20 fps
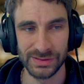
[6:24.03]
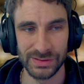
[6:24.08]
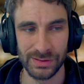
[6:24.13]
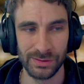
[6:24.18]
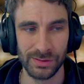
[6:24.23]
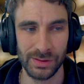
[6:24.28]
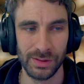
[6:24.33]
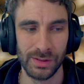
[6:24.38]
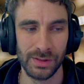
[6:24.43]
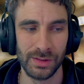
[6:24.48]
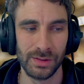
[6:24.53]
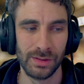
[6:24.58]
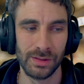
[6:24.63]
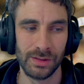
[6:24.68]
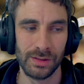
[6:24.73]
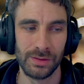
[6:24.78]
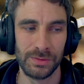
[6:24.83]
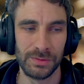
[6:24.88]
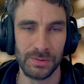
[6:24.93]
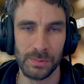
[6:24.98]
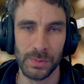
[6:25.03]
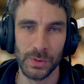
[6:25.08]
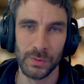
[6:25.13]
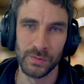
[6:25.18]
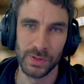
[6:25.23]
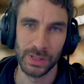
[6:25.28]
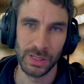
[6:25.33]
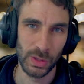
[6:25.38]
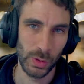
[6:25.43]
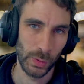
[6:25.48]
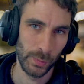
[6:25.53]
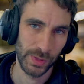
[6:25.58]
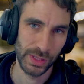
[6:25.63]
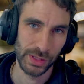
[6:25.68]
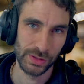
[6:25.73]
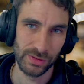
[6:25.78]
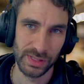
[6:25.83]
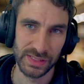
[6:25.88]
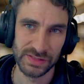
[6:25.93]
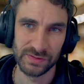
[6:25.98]
So you're removing a little bit
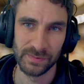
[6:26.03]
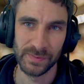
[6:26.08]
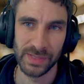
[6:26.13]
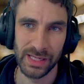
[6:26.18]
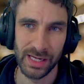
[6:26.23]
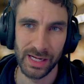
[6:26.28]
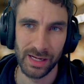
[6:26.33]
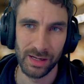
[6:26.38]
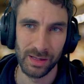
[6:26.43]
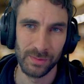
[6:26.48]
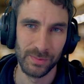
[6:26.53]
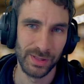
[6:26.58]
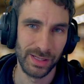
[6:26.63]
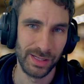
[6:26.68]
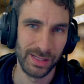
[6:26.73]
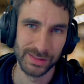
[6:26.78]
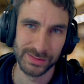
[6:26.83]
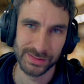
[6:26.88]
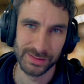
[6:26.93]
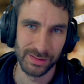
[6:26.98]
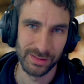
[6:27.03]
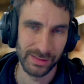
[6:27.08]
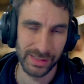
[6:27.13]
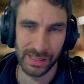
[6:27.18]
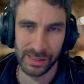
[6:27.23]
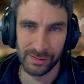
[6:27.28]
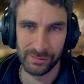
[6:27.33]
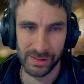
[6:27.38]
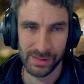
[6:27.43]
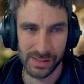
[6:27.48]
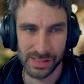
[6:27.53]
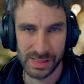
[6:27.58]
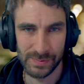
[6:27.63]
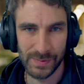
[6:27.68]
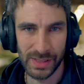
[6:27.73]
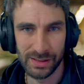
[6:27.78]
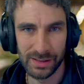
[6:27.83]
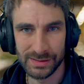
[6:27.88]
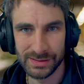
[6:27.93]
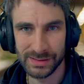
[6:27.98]
of grease from the air, but it's not getting rid of the
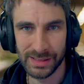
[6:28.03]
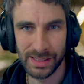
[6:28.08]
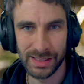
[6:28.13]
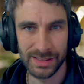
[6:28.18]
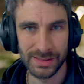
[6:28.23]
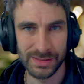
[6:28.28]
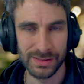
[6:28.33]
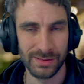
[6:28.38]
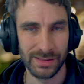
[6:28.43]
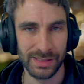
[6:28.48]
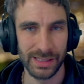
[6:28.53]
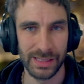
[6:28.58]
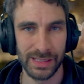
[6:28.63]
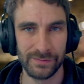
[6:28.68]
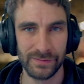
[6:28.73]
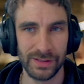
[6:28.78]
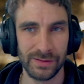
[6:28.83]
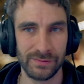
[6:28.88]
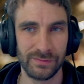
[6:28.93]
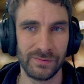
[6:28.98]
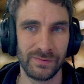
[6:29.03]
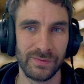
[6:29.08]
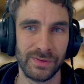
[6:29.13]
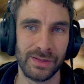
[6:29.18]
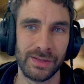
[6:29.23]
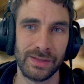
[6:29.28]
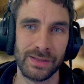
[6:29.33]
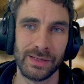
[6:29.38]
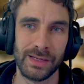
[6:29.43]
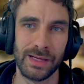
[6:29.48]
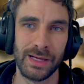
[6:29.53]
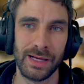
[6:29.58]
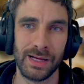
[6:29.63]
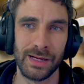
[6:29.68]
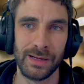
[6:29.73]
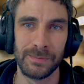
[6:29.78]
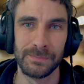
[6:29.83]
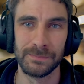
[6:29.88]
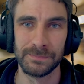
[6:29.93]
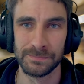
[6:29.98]
smells and it's not getting rid of
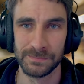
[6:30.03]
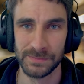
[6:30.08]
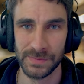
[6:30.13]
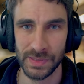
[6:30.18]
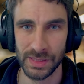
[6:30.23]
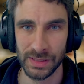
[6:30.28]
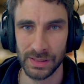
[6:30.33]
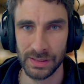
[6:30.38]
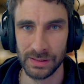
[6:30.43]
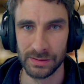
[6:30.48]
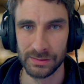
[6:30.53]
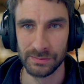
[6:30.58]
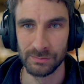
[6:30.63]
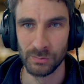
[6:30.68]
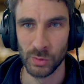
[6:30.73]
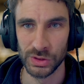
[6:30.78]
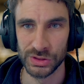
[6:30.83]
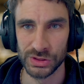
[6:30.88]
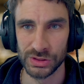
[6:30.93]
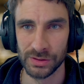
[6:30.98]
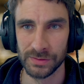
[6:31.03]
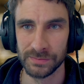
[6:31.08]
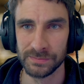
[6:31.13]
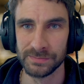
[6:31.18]
the moisture.